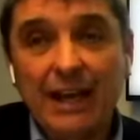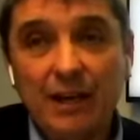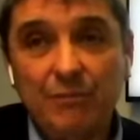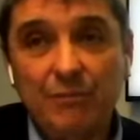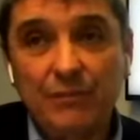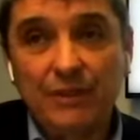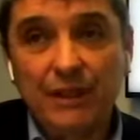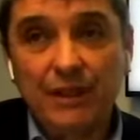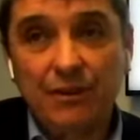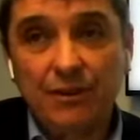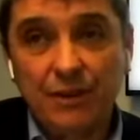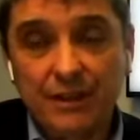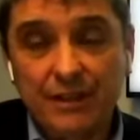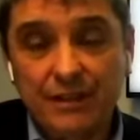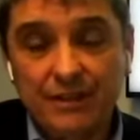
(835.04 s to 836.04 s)
The
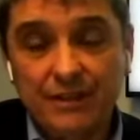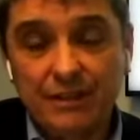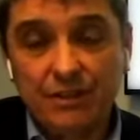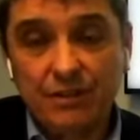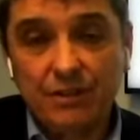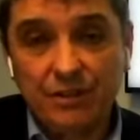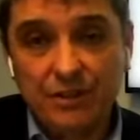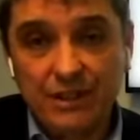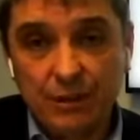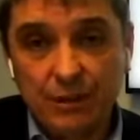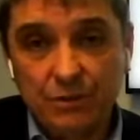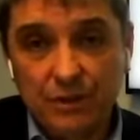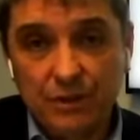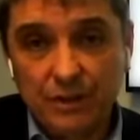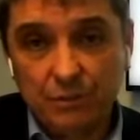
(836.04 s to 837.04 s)
airlines,
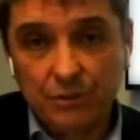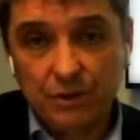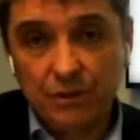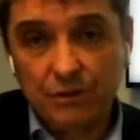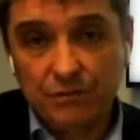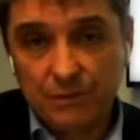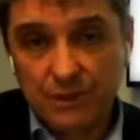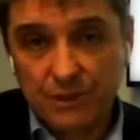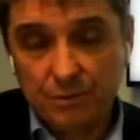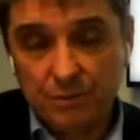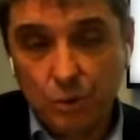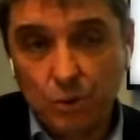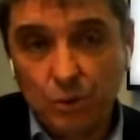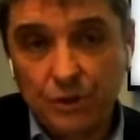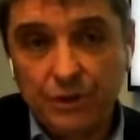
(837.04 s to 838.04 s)
undoubtedly with the government
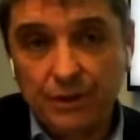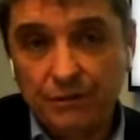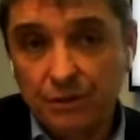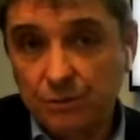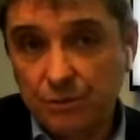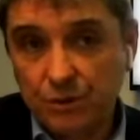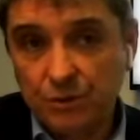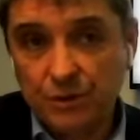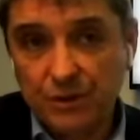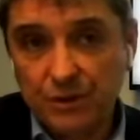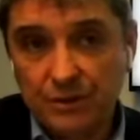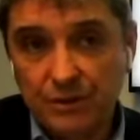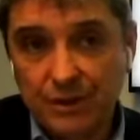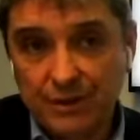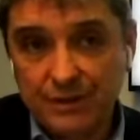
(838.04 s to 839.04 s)
support, have come through
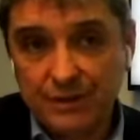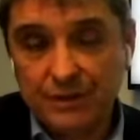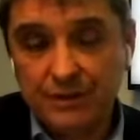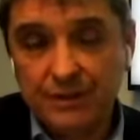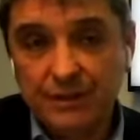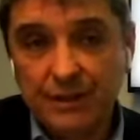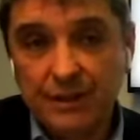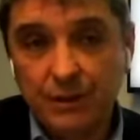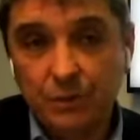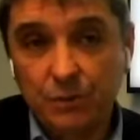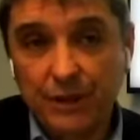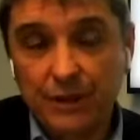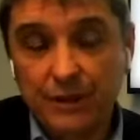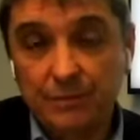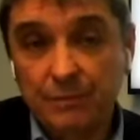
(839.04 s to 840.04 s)
this crisis in a
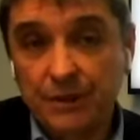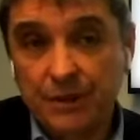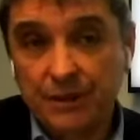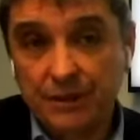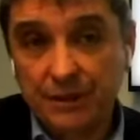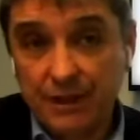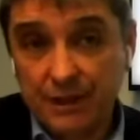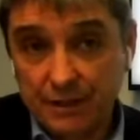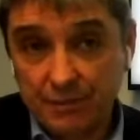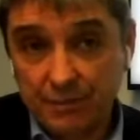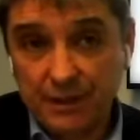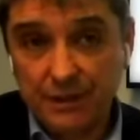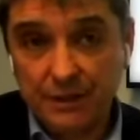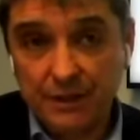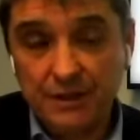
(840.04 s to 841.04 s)
way that might not
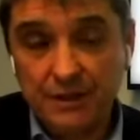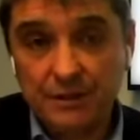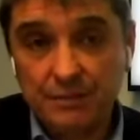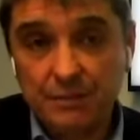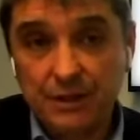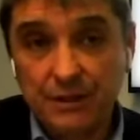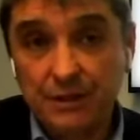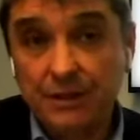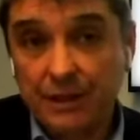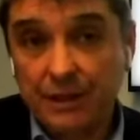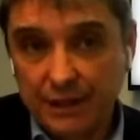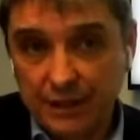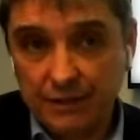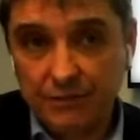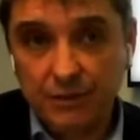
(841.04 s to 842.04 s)
have been anticipated
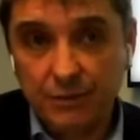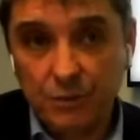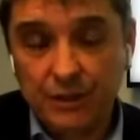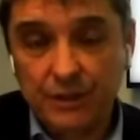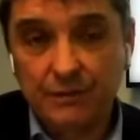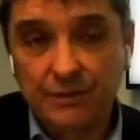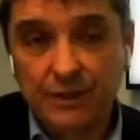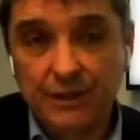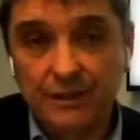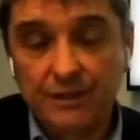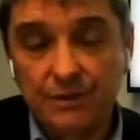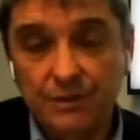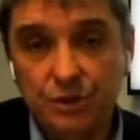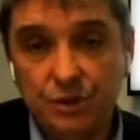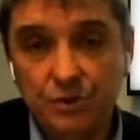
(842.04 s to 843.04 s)
given what they've had
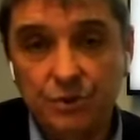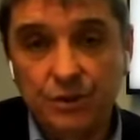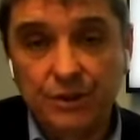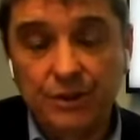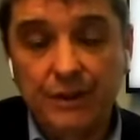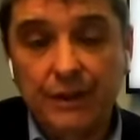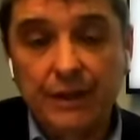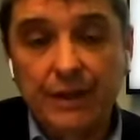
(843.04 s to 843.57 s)
to endure.